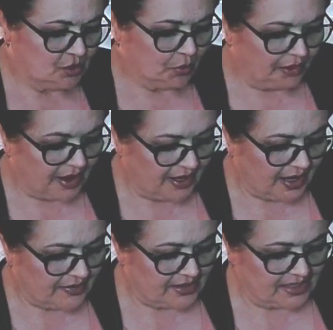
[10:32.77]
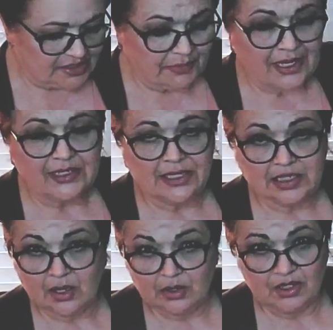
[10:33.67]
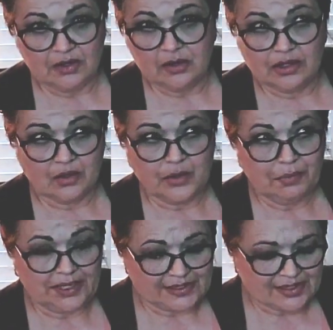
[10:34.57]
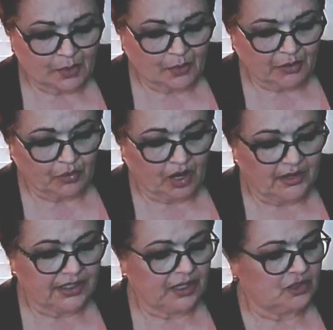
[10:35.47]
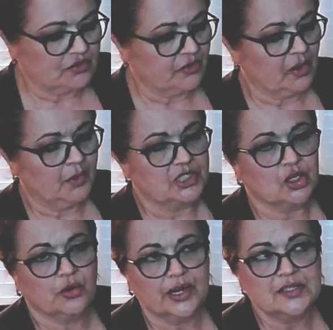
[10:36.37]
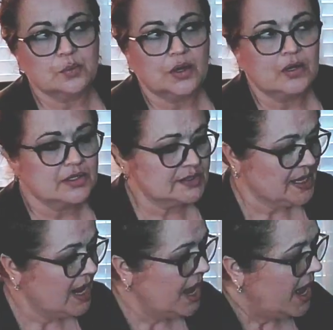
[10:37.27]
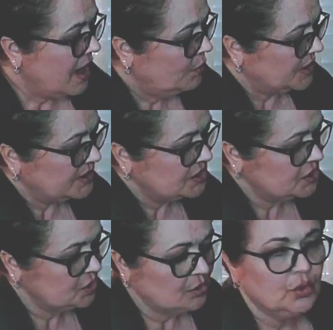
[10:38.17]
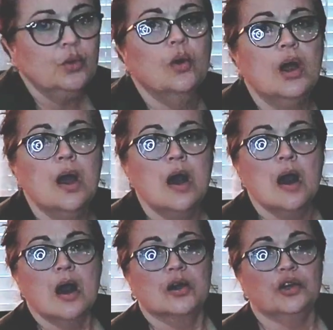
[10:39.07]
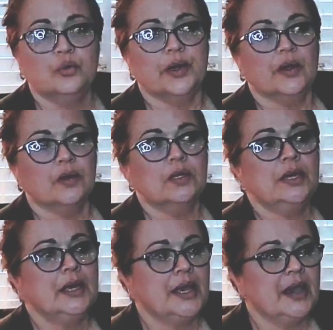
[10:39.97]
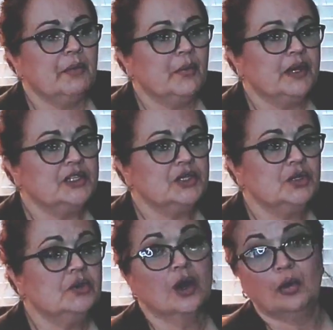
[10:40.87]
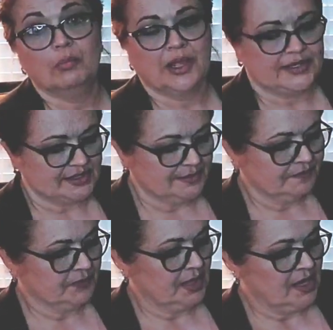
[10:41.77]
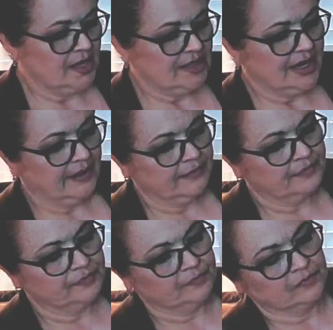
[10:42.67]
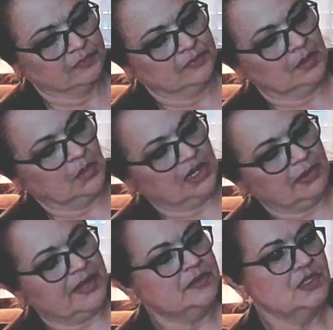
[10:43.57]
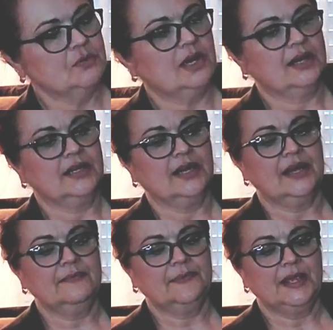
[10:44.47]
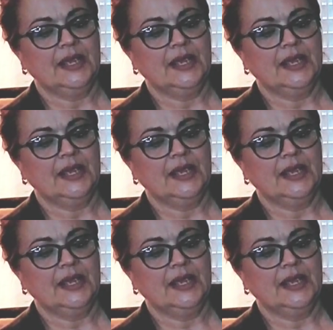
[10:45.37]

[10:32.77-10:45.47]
to where I got things, but I did go, the, the three places I went were all in Guntersville. I went to Grace Works, I went to Goodwill, and we went to the home place. Now, what I paid, two ninety nine.